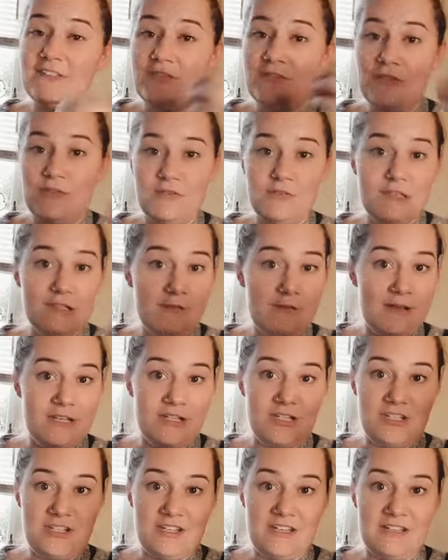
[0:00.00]
those
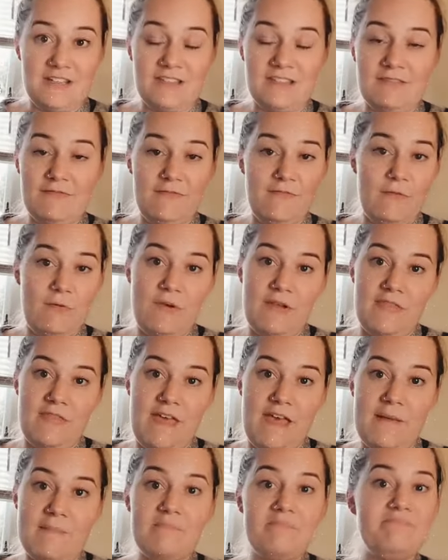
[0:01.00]
questions for
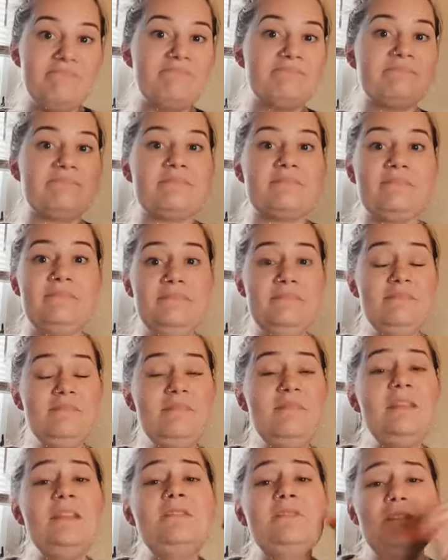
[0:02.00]
them.
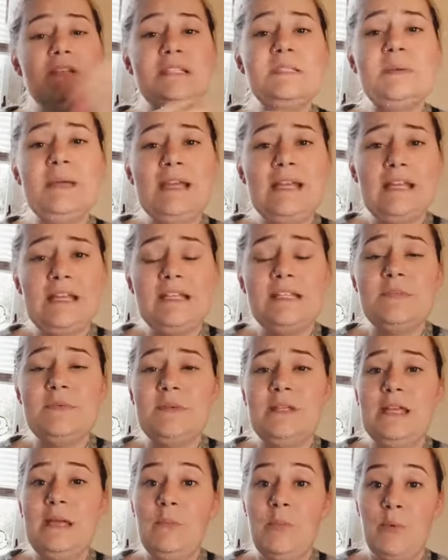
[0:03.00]
So that's why it is
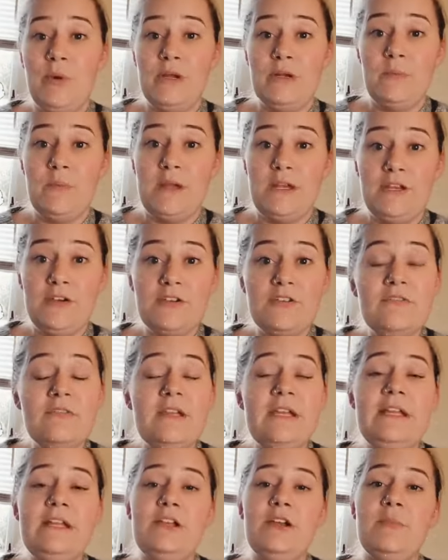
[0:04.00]
really important when you're
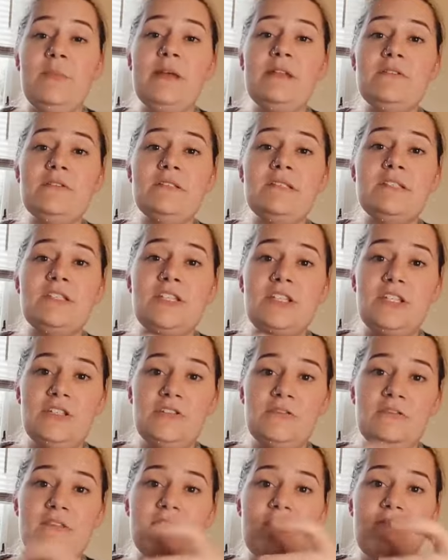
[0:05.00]
creating your bundles to
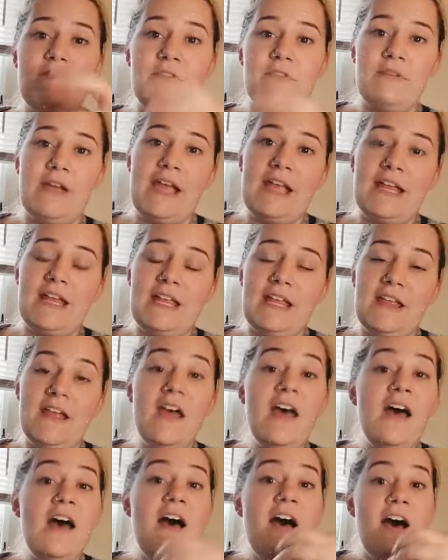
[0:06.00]
use a variety
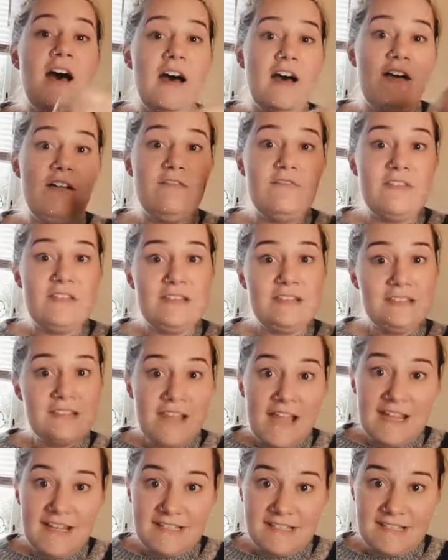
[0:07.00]
of
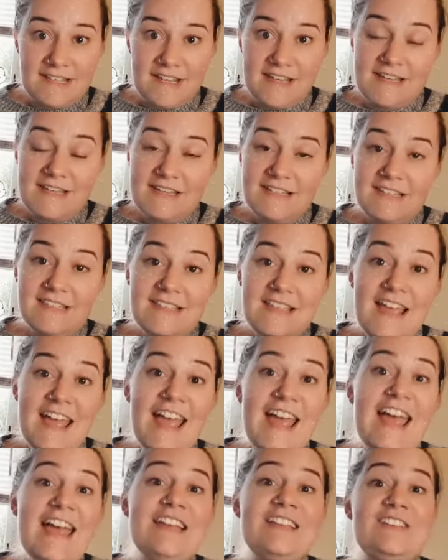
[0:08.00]
sizes
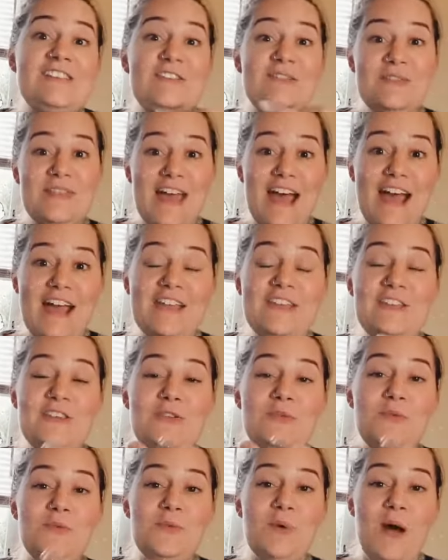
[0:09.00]
so that
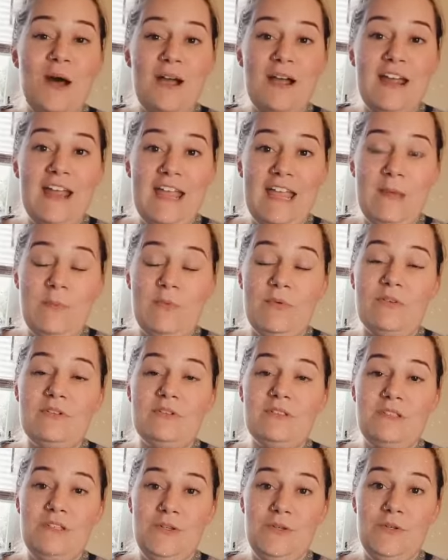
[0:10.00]
you are able
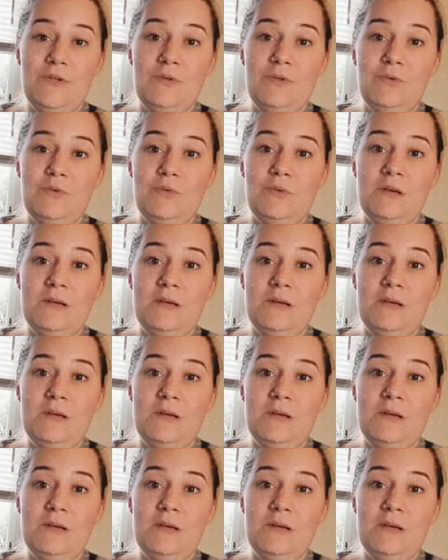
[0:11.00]
to